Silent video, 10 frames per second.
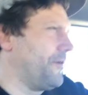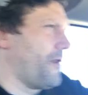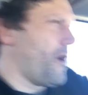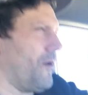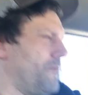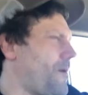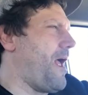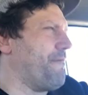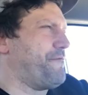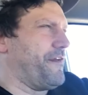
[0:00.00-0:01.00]
don't know,
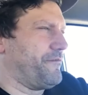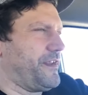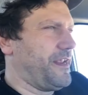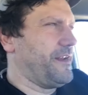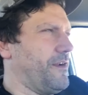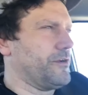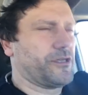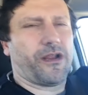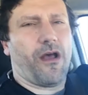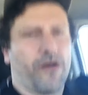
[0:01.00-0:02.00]
around 15 years
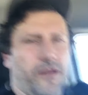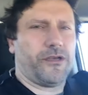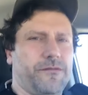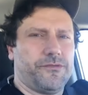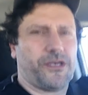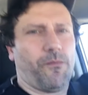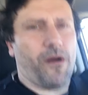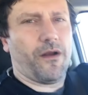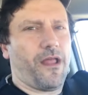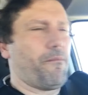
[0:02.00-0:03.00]
ago,
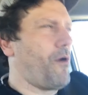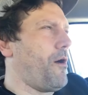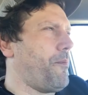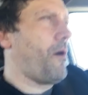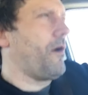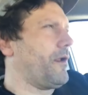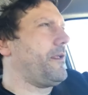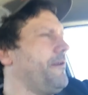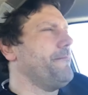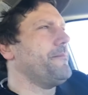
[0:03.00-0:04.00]
somewhere in that ballpark.
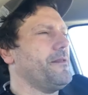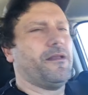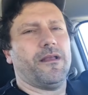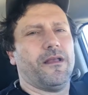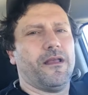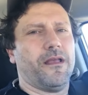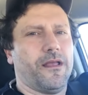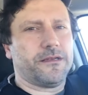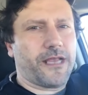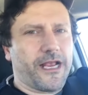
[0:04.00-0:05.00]

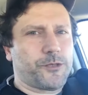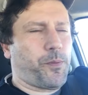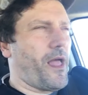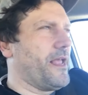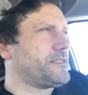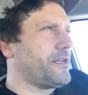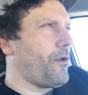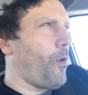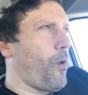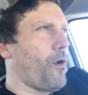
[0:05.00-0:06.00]
It takes place
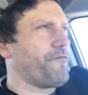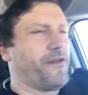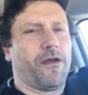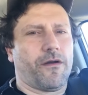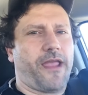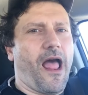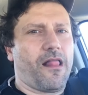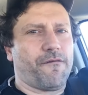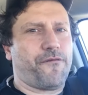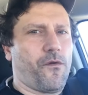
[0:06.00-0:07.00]
in Oroville,
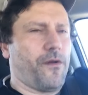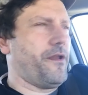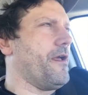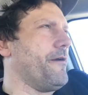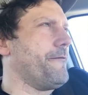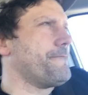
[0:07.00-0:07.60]
California.